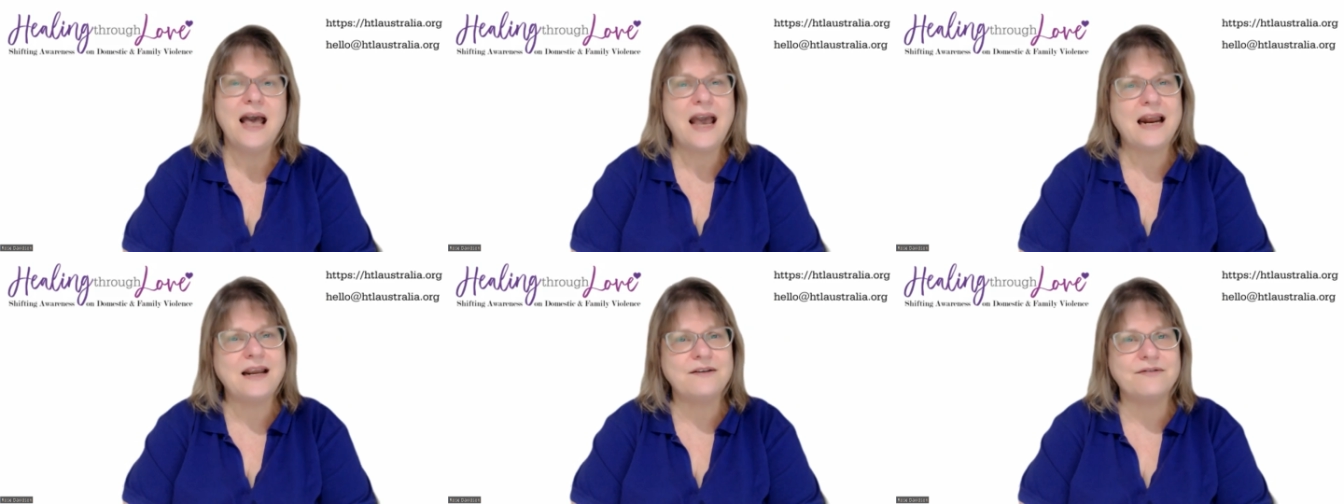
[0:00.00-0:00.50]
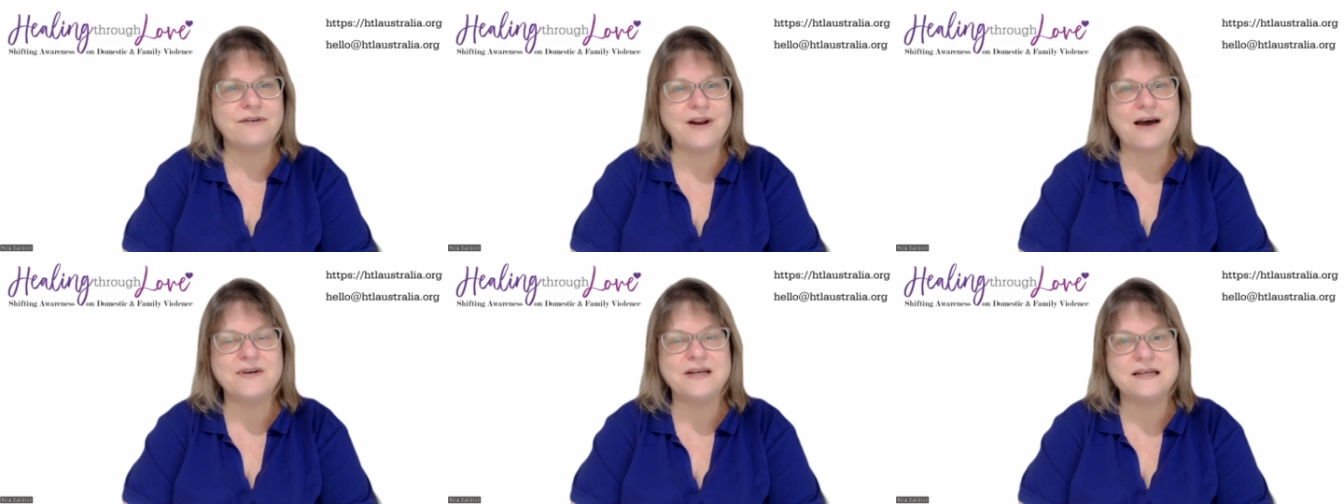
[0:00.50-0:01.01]
Healing Through
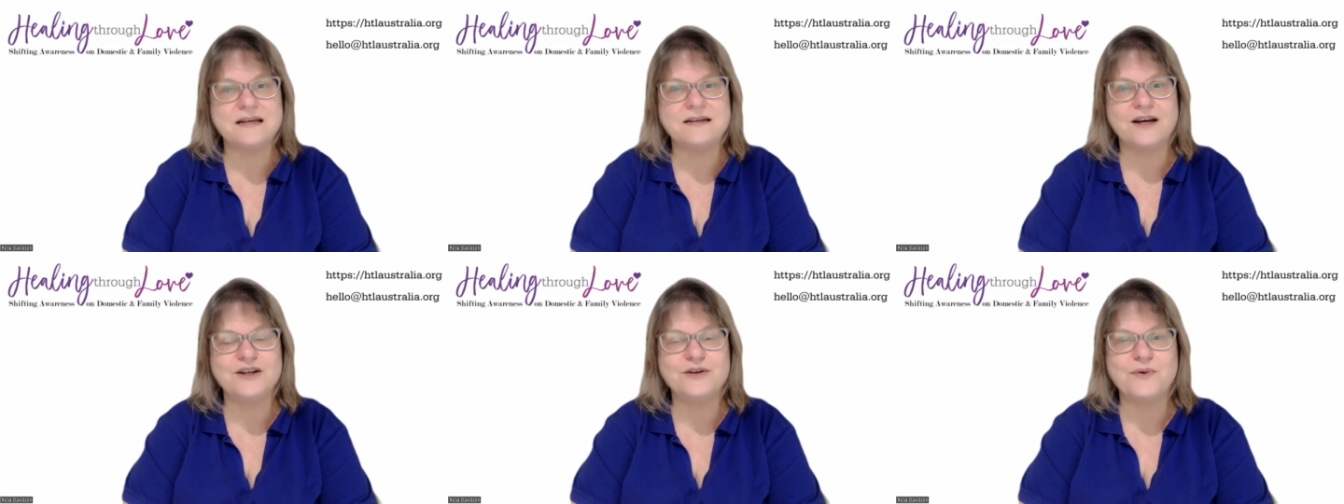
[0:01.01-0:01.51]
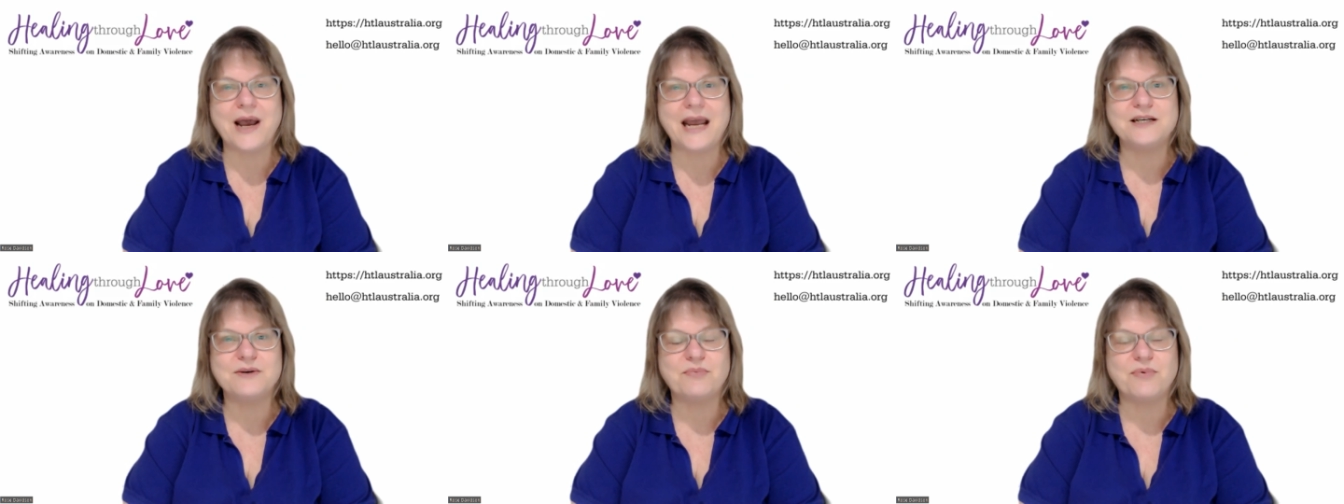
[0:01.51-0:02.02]
Love is a social
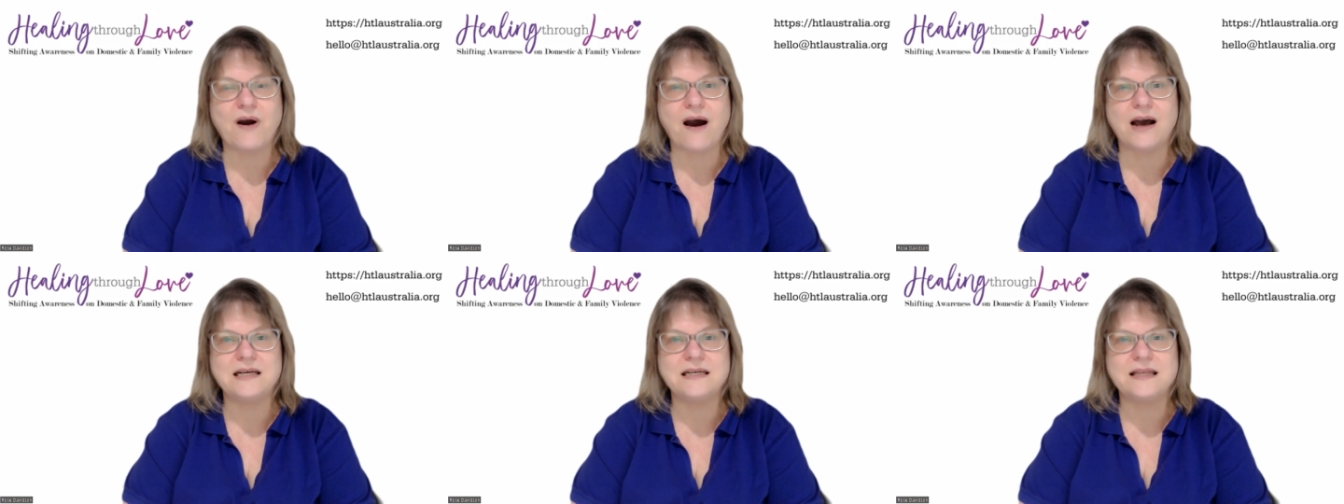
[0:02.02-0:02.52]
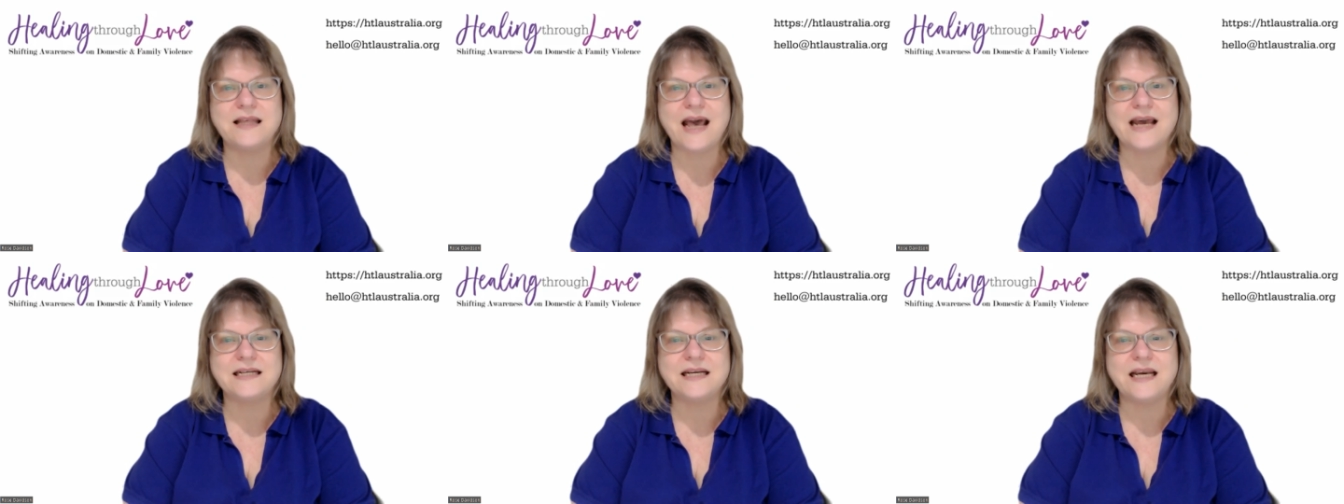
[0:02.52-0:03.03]
enterprise
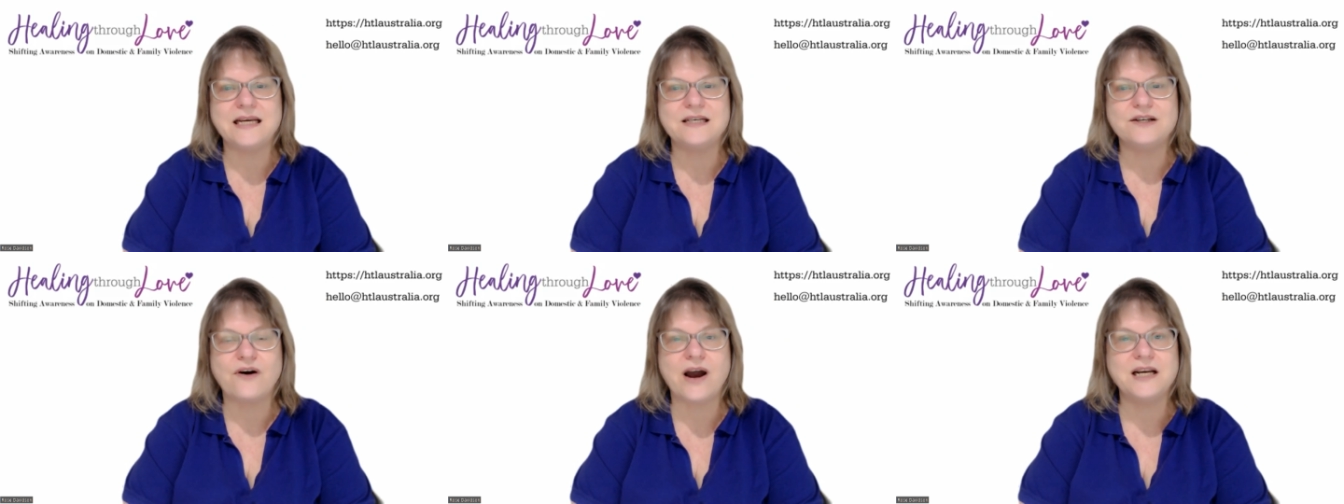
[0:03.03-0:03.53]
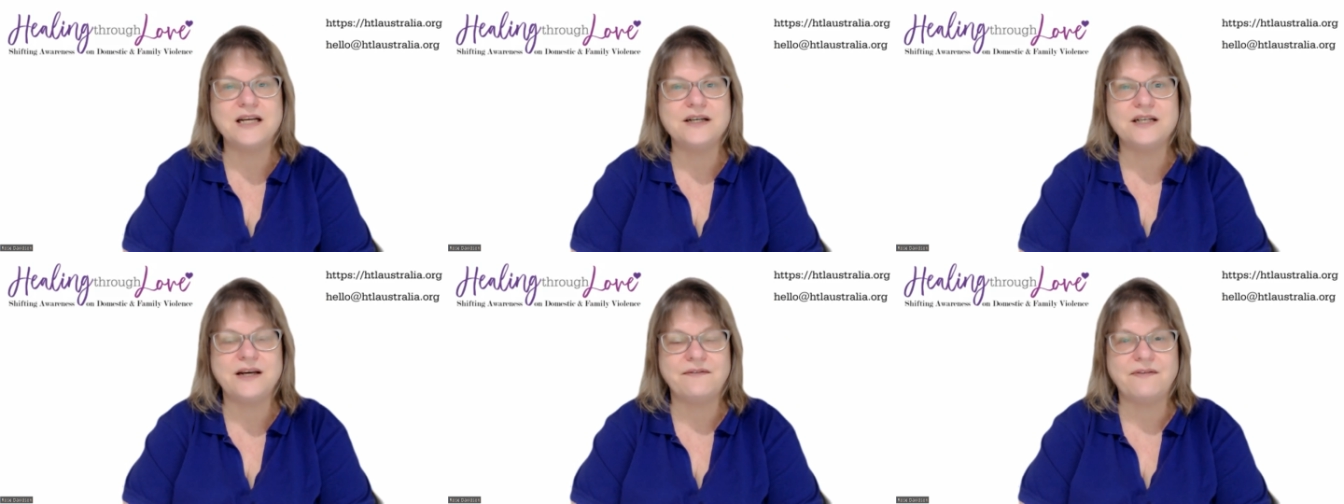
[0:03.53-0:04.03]
that is trying to
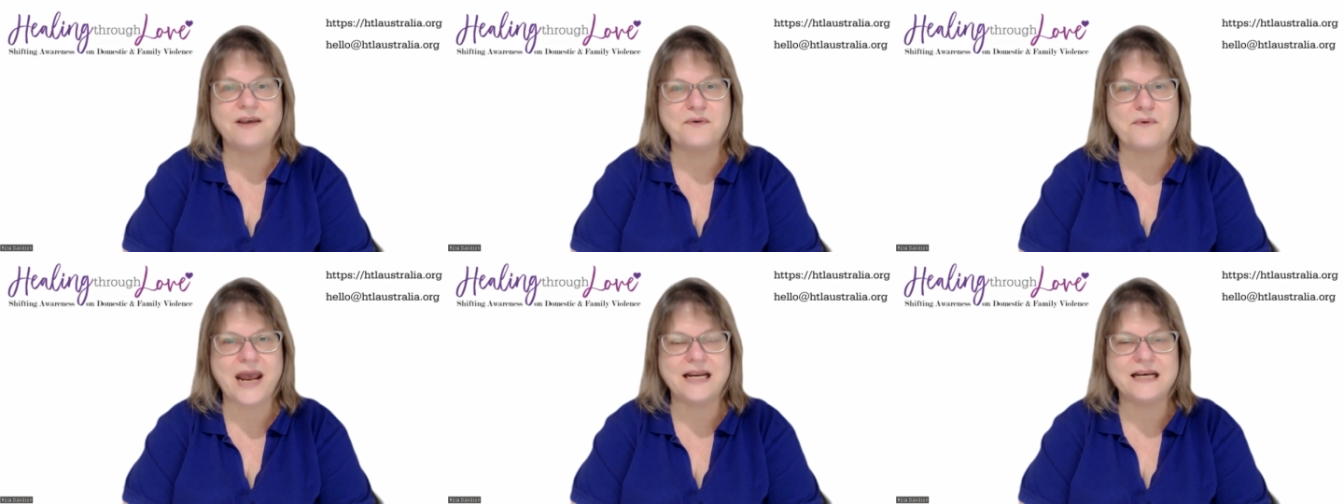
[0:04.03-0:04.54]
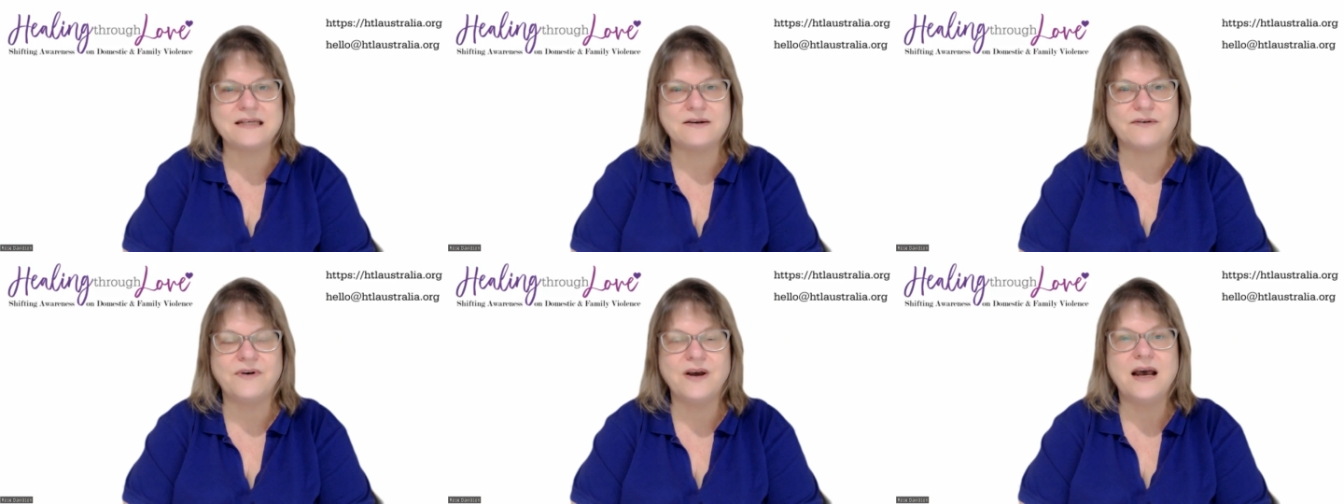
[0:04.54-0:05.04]
shift the awareness
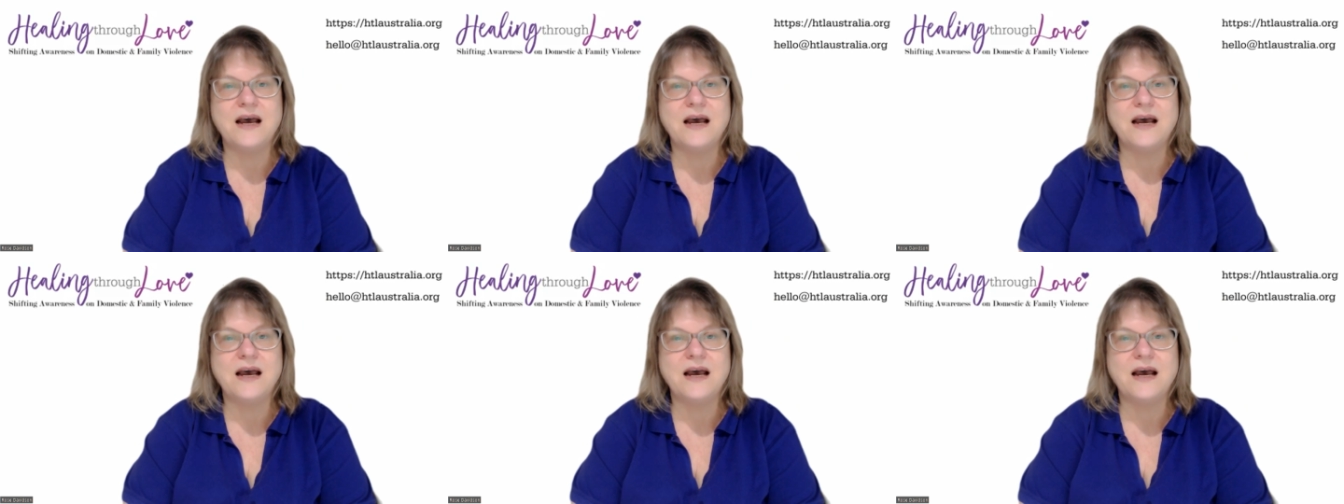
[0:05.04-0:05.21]
of